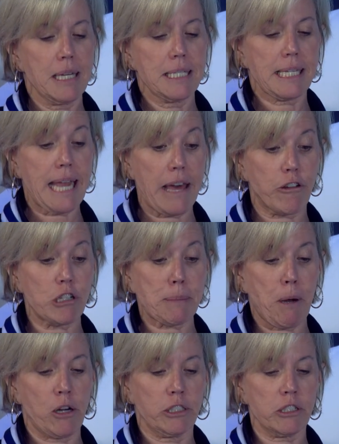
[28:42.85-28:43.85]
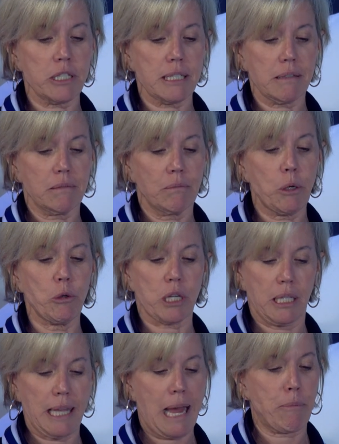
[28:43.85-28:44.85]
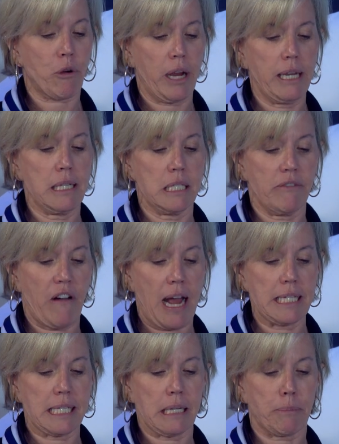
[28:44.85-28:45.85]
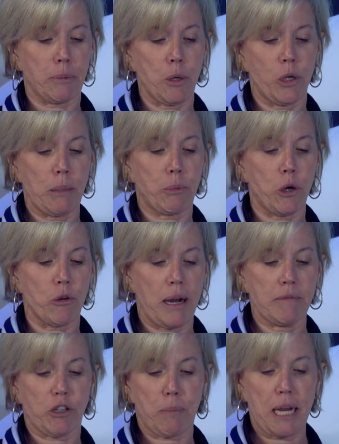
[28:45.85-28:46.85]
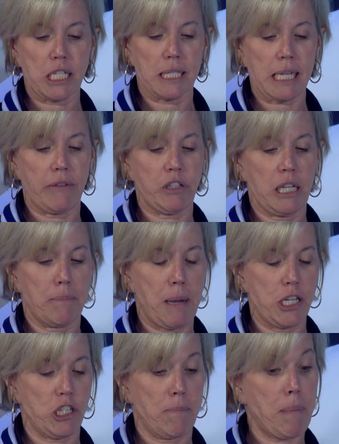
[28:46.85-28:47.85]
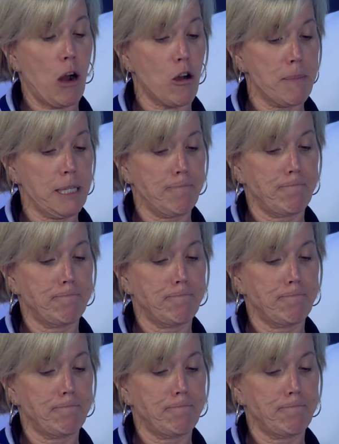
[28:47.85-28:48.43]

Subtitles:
Together as partners, we will collaborate in devising and promoting programs for patient safety and patient empowerment,